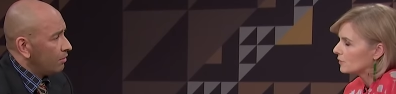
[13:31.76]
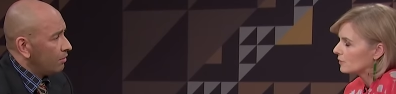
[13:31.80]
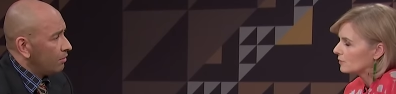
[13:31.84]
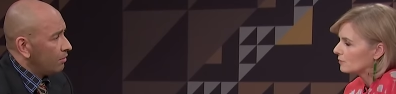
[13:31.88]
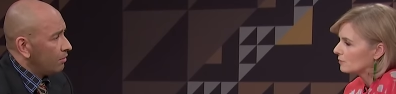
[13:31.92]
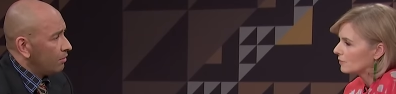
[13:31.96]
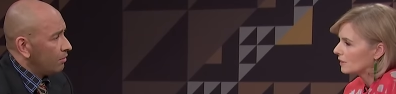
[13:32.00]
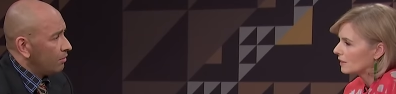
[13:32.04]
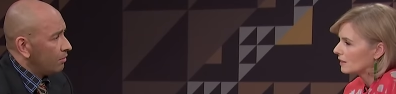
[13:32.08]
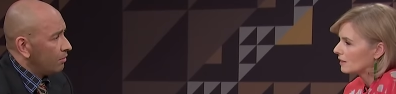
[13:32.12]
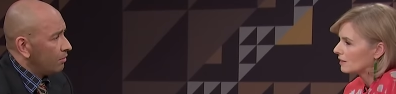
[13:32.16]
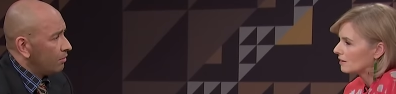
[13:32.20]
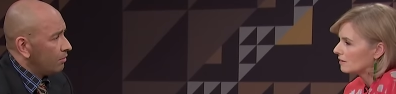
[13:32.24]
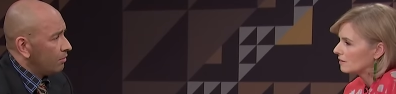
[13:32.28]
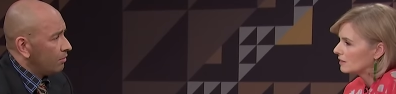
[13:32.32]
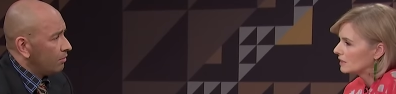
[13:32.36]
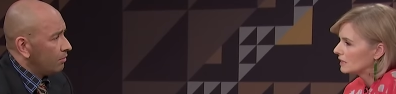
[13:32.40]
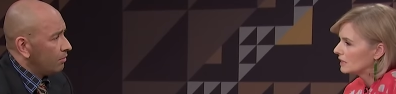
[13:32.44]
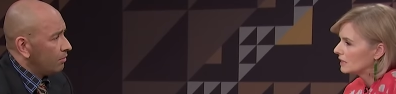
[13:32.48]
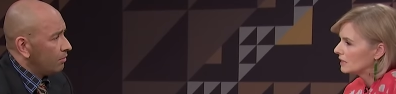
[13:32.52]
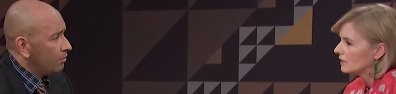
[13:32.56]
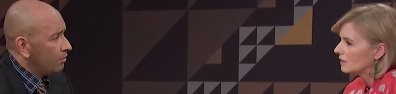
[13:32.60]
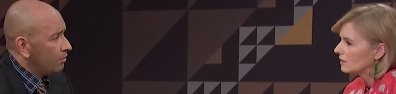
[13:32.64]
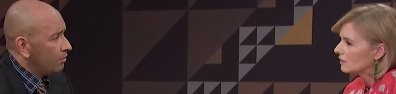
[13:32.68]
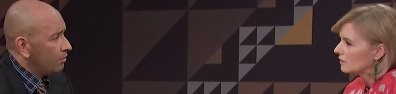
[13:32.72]
Speaker 1: who are
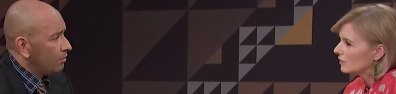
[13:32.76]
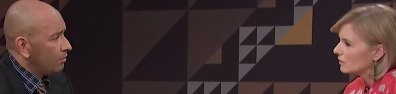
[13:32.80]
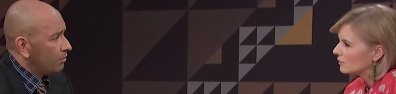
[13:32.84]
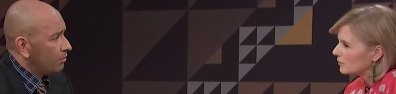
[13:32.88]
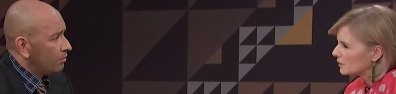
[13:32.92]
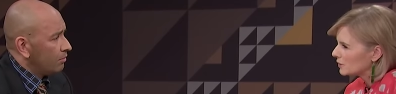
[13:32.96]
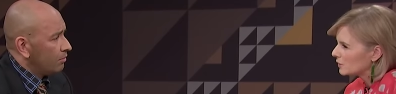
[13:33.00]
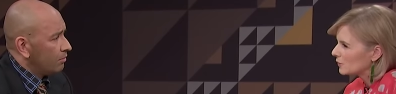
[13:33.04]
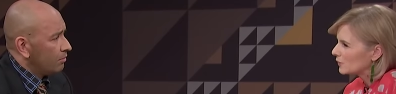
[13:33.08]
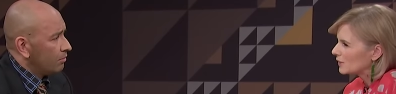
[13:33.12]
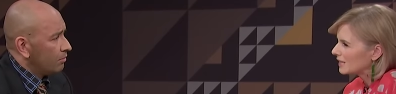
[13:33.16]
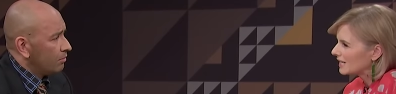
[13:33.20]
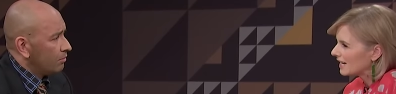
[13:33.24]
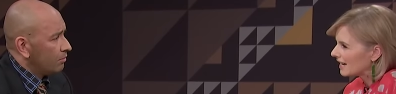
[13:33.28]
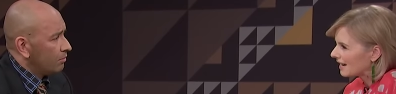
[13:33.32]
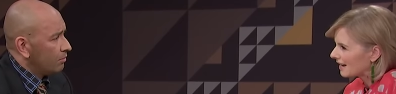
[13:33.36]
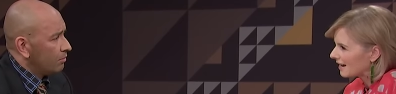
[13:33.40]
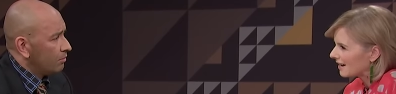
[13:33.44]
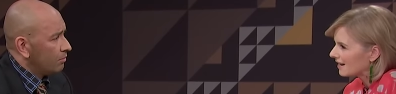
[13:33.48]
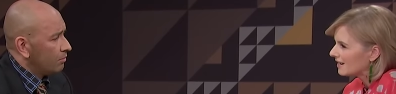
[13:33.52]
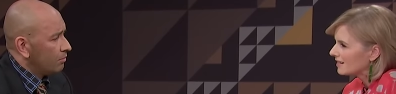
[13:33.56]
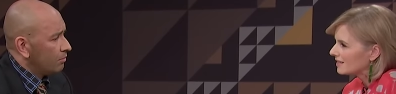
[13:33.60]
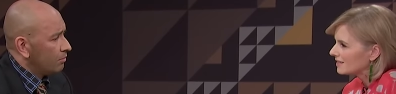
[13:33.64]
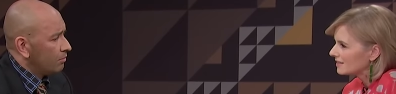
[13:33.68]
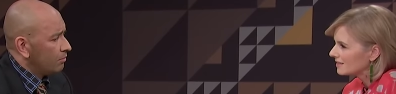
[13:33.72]
who are doing it
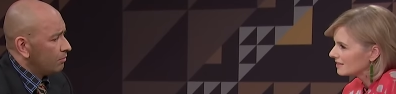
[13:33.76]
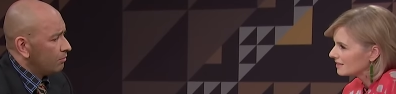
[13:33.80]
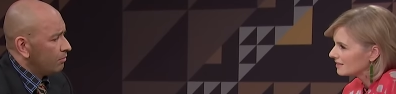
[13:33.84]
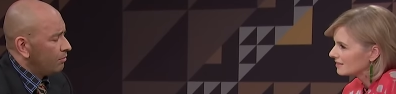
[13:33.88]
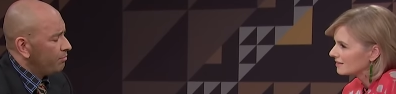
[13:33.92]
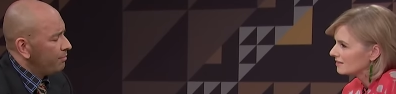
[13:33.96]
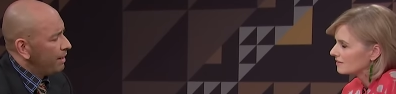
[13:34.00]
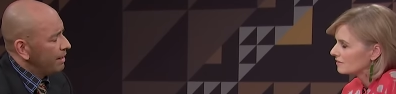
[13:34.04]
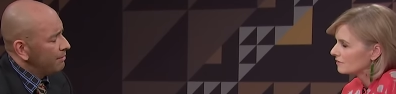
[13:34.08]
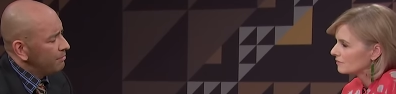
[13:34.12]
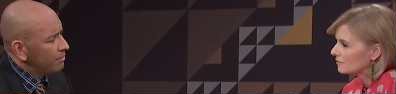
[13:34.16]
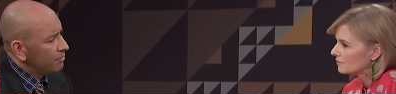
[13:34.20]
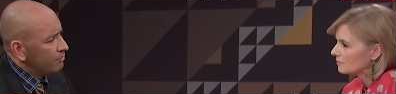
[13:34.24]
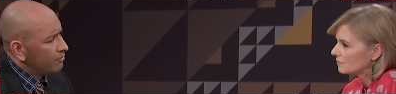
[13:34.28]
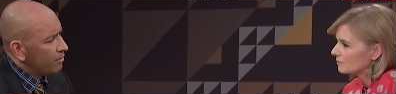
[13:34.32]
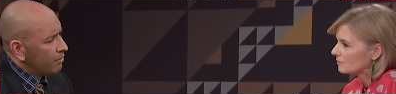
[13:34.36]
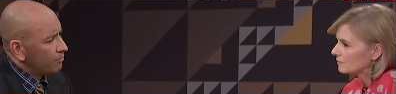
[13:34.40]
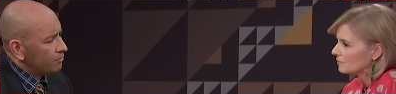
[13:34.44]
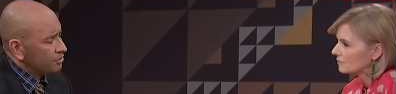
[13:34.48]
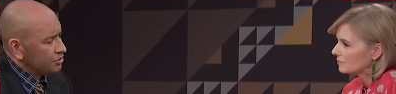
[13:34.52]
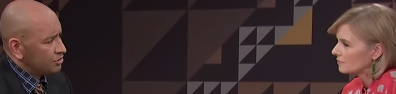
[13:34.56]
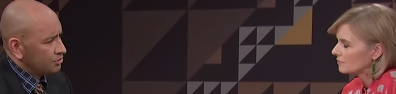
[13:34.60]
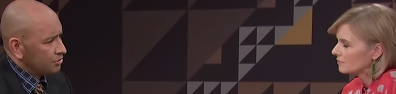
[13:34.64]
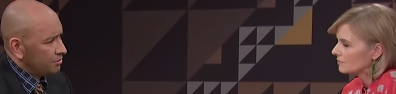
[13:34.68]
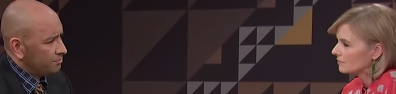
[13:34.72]
hard?
Speaker 2: Or maybe
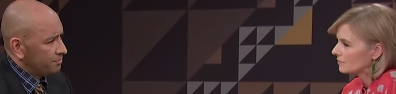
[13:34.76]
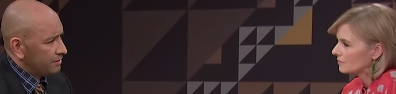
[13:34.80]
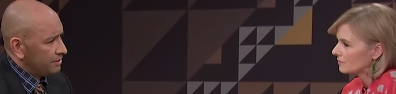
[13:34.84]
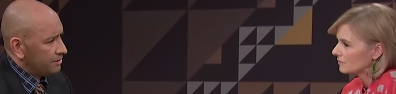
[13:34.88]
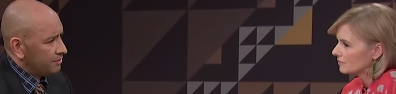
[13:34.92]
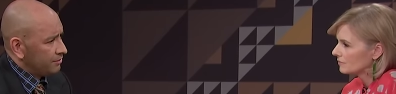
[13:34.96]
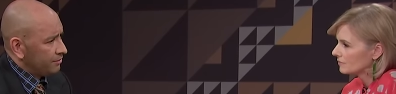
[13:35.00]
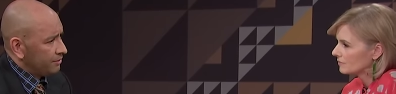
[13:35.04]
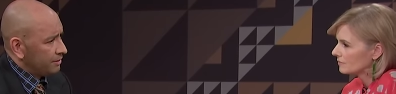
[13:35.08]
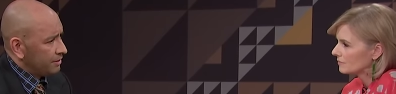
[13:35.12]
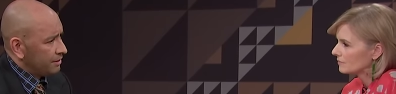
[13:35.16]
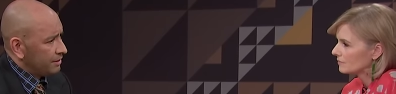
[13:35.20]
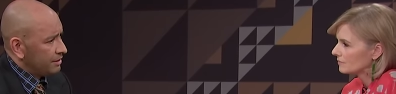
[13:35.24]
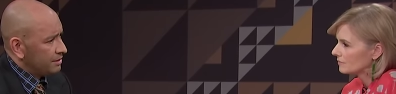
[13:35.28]
what we should be doing